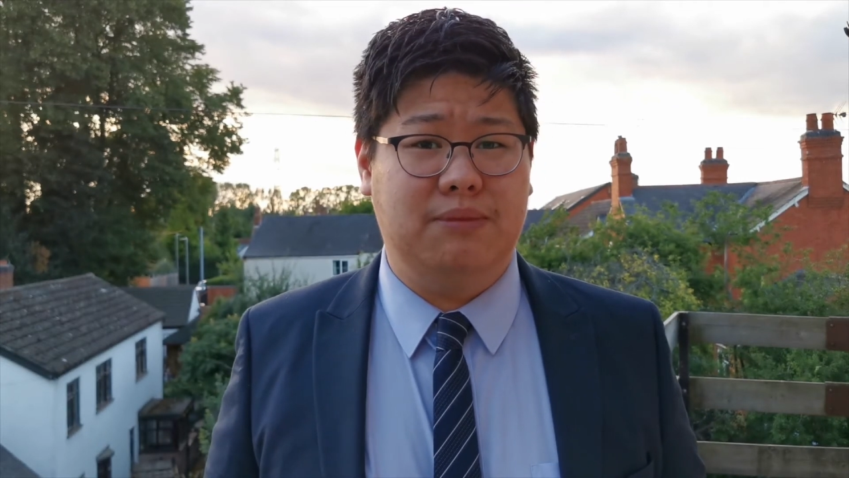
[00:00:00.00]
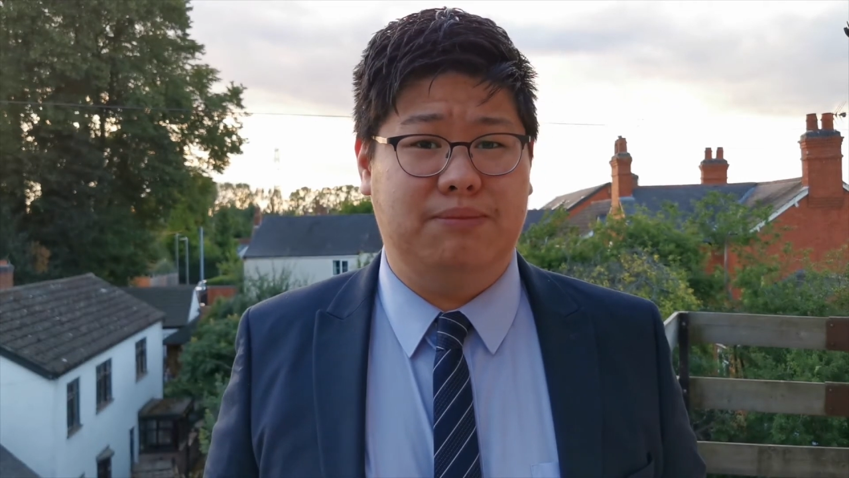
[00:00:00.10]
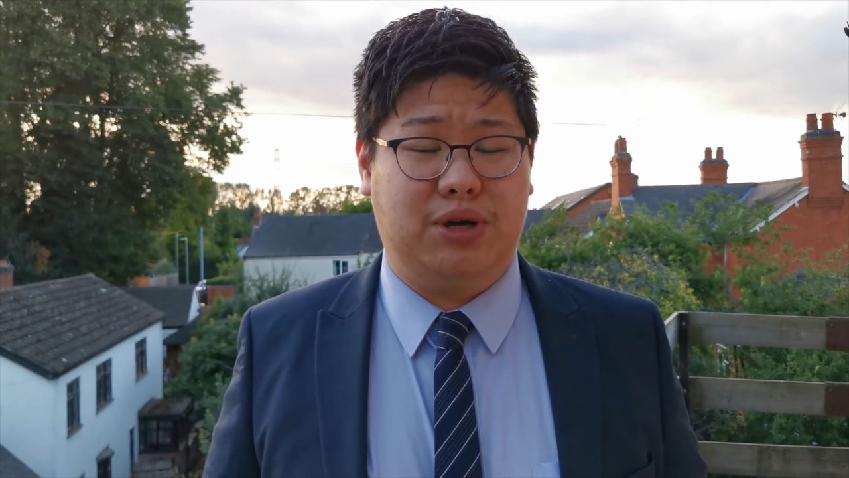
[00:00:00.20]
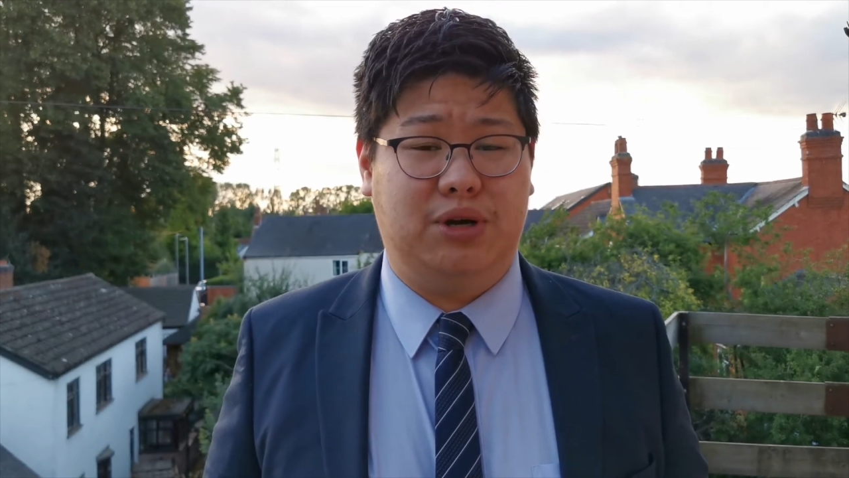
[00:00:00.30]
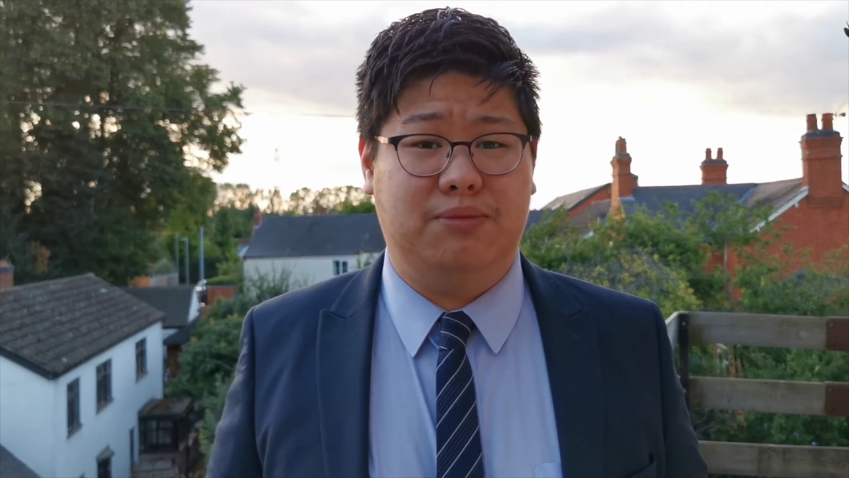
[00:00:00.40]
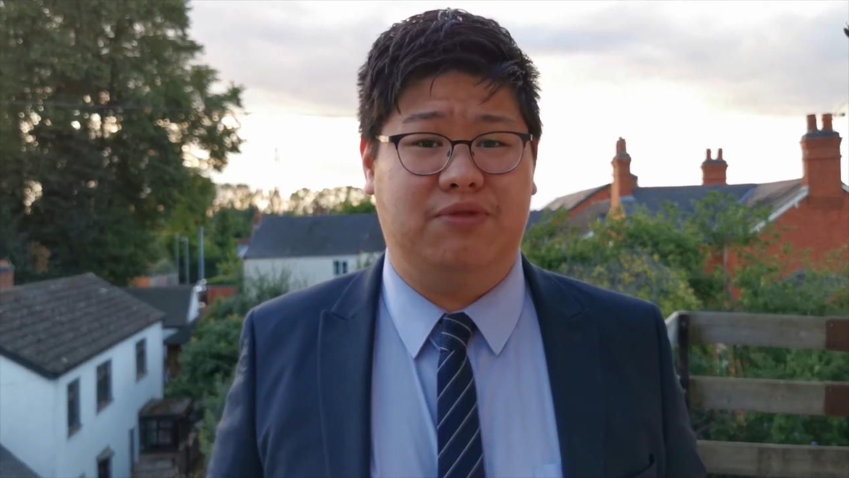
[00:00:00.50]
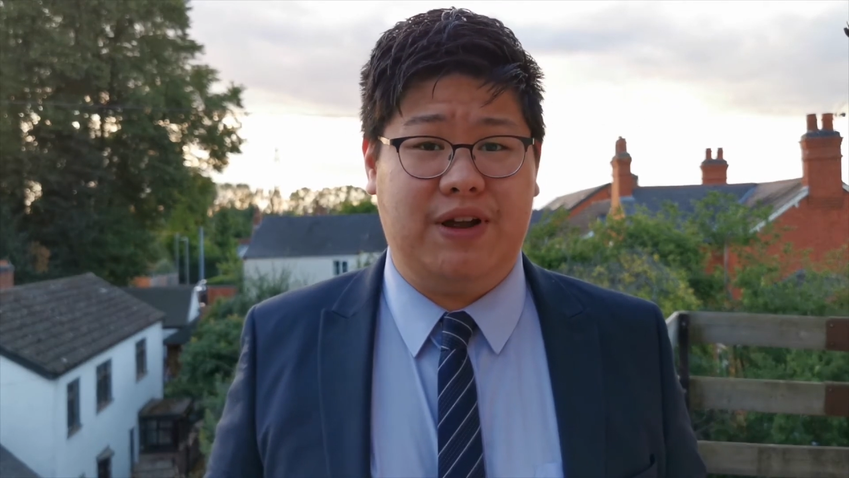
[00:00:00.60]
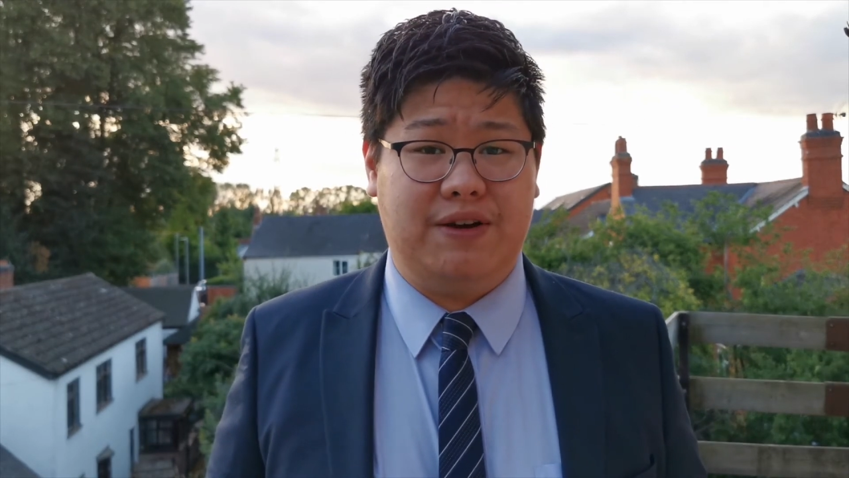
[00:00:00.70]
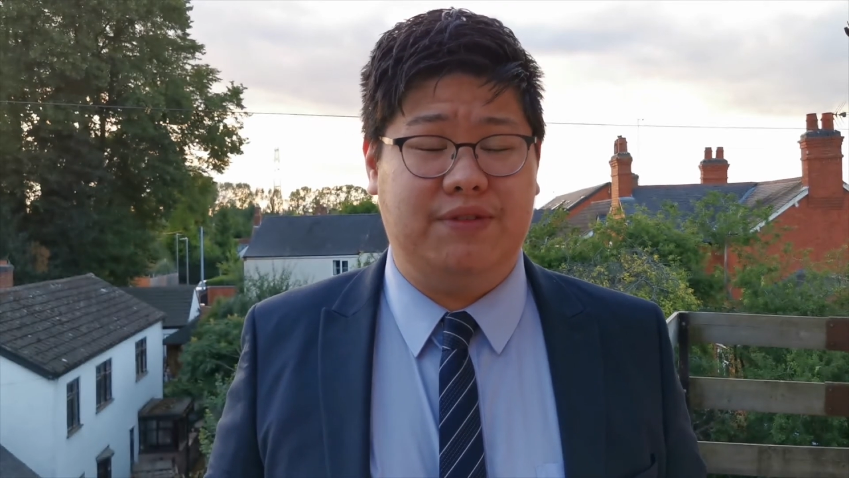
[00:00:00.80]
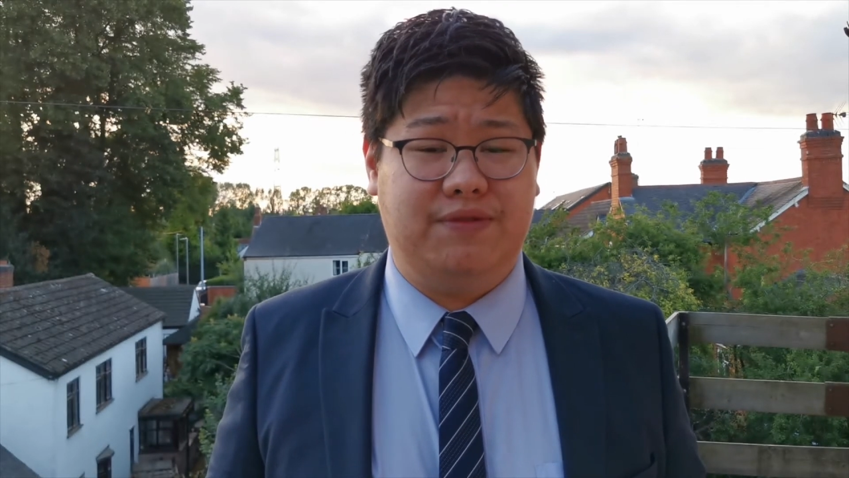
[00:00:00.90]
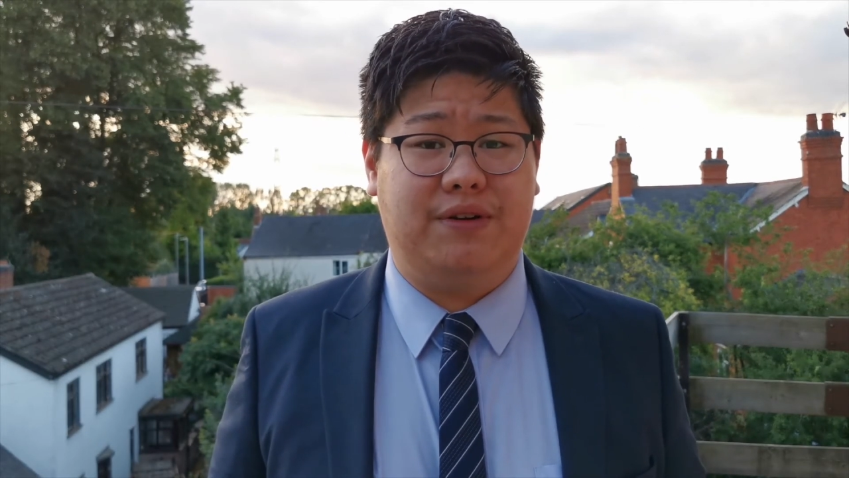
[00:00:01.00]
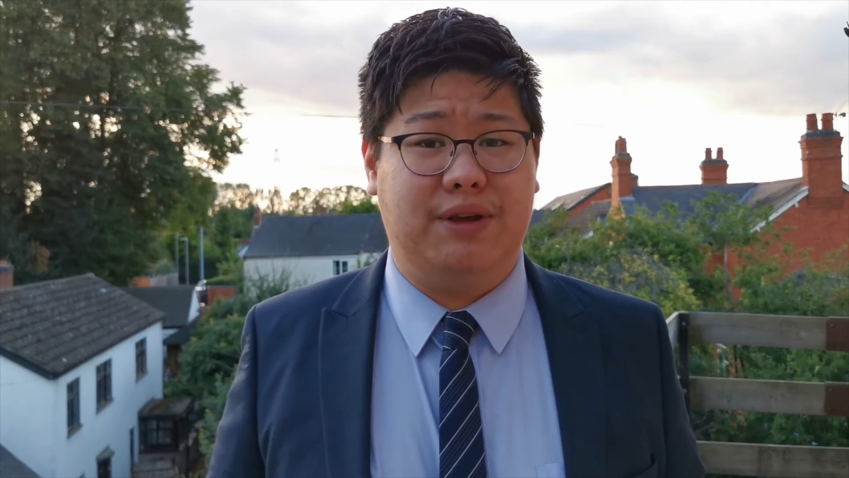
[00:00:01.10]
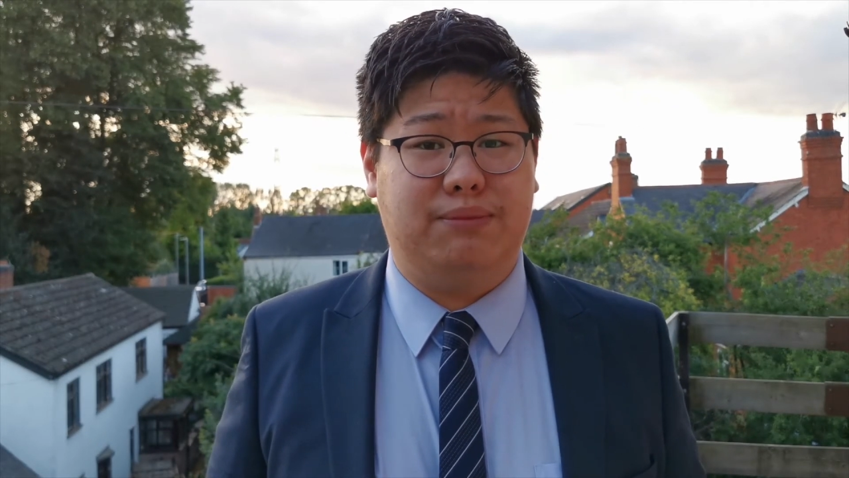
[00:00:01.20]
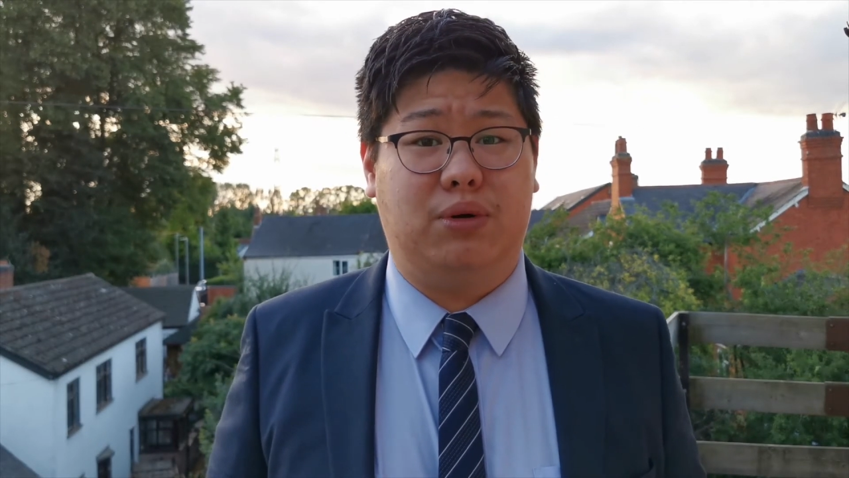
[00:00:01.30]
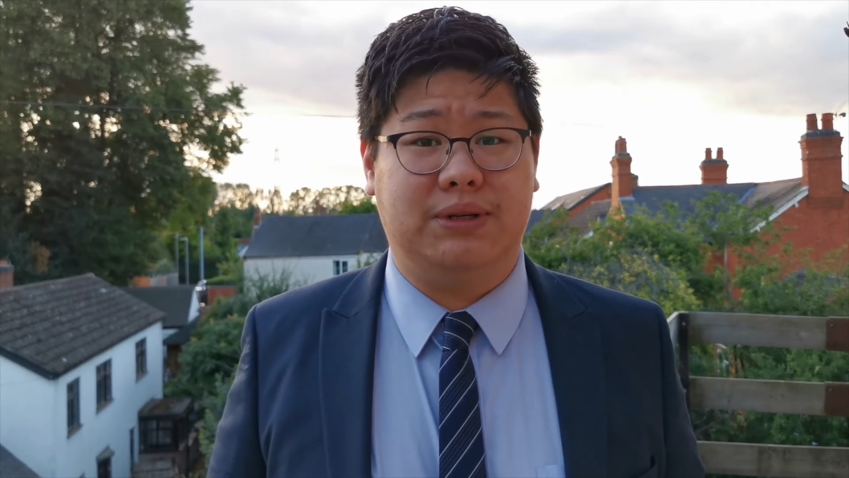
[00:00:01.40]
become very,
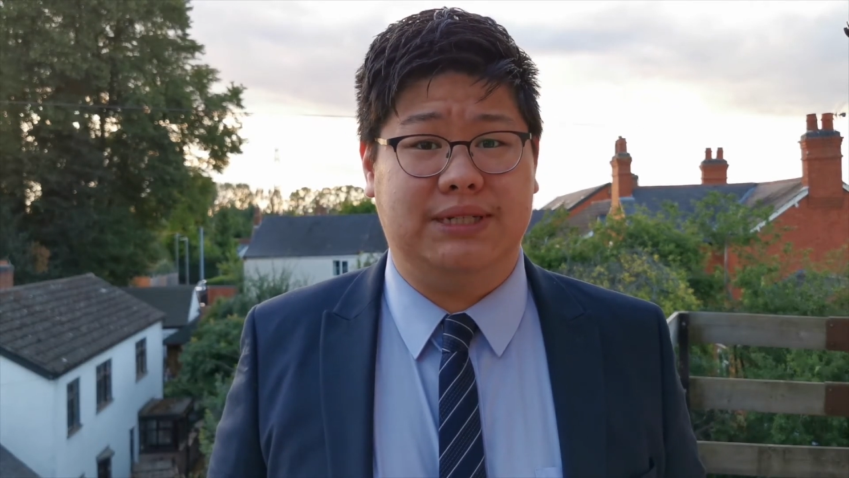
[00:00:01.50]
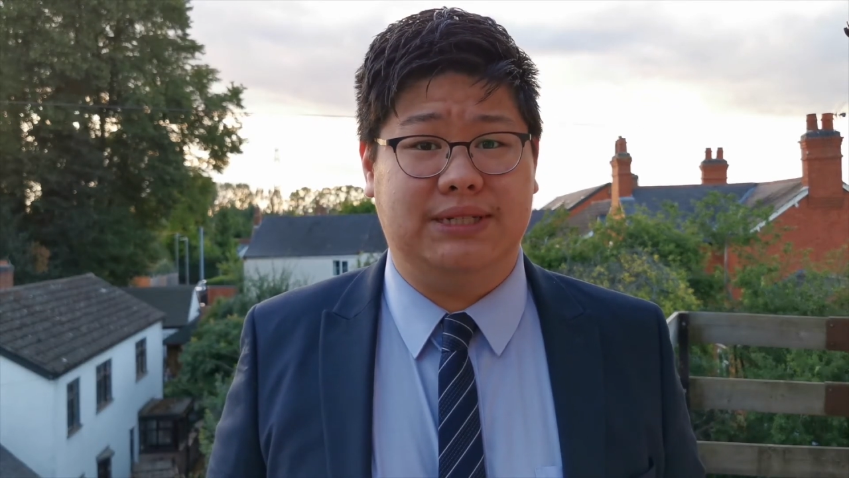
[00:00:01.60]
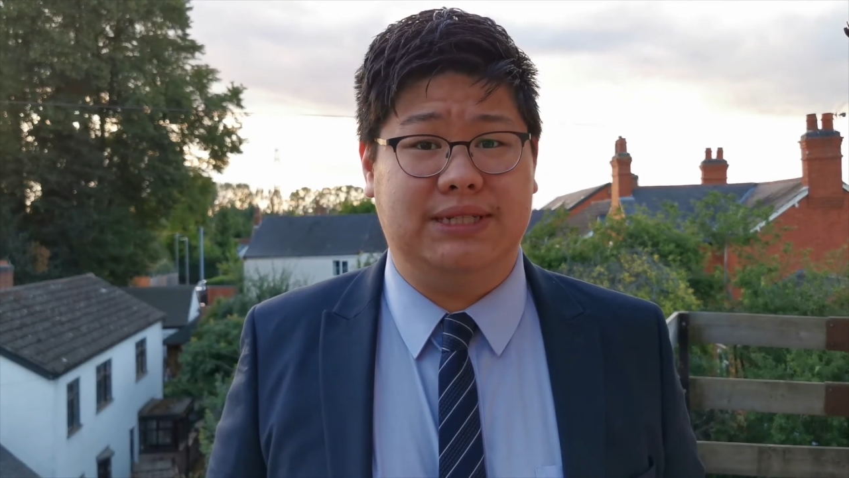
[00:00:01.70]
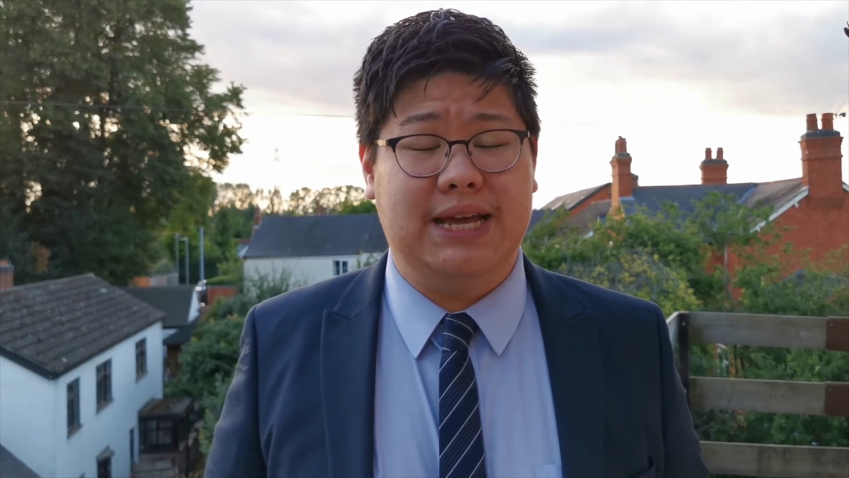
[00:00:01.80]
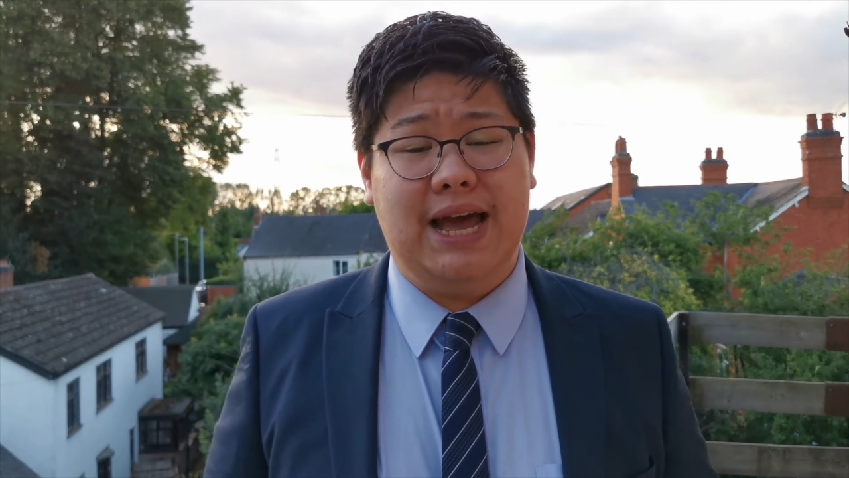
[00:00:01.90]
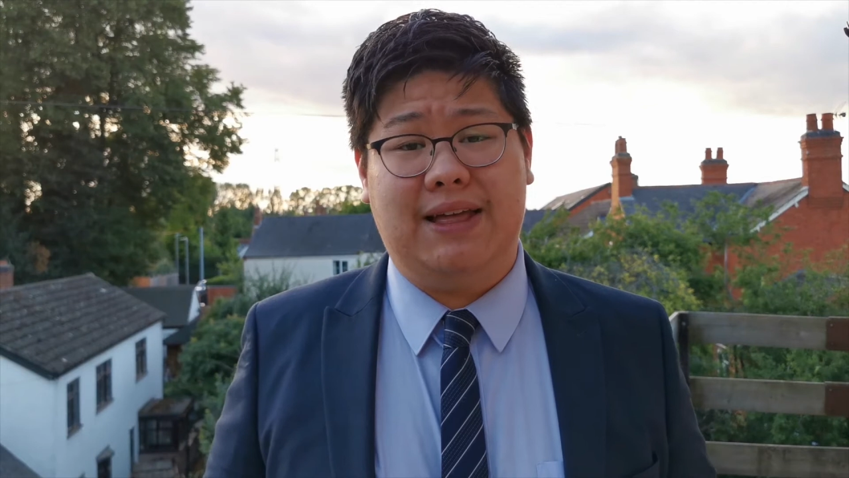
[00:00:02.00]
very important,